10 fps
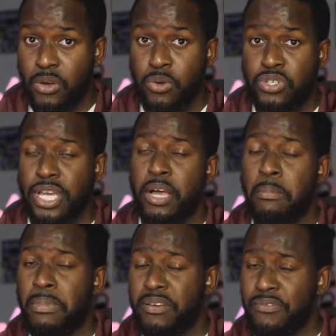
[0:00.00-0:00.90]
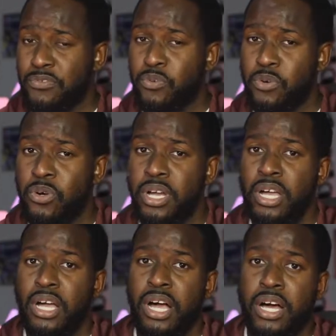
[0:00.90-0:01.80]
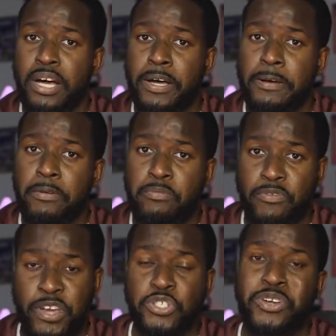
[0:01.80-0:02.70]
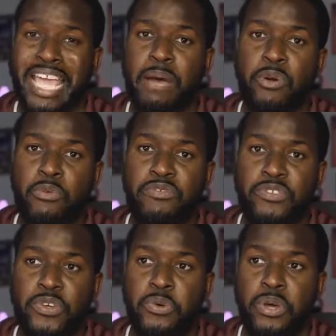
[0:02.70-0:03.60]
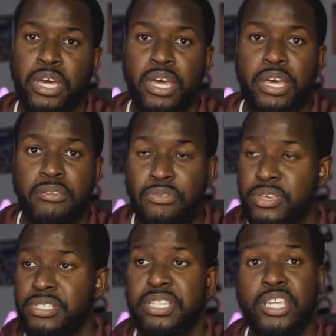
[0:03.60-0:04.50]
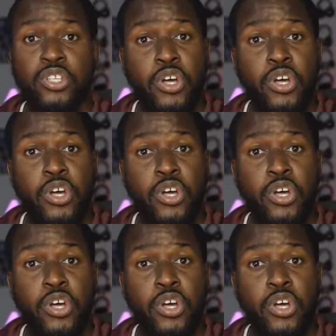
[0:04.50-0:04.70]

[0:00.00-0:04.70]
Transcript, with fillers: out, go check out my full uh, professional camera review. This thing